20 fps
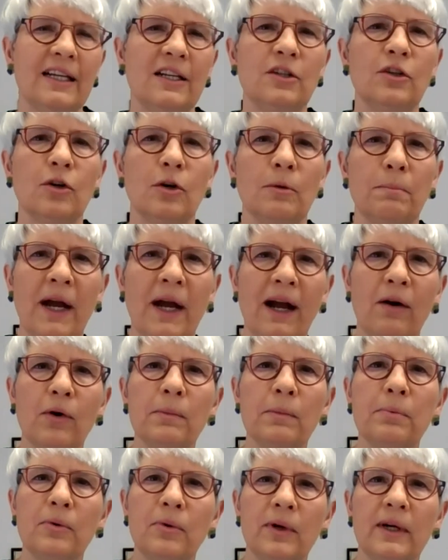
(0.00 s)
in your
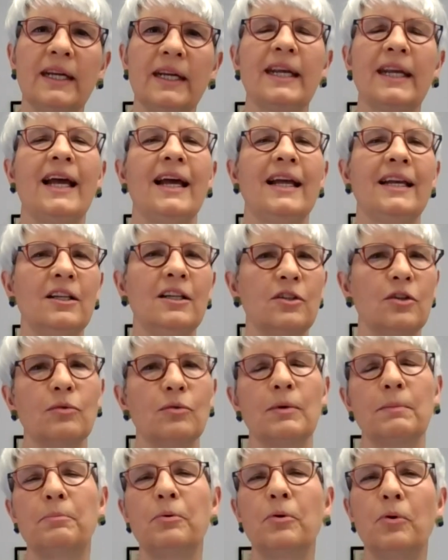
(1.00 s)
PowerPoint and in your
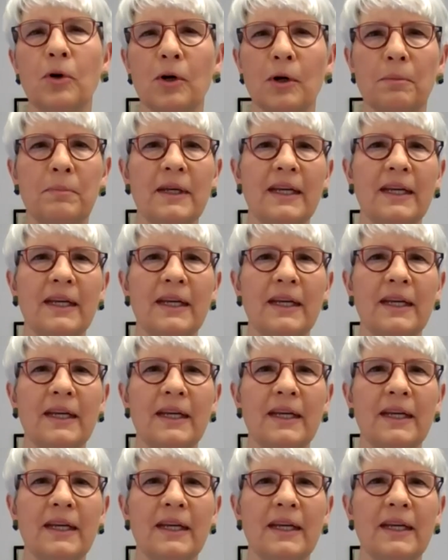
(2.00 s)
report,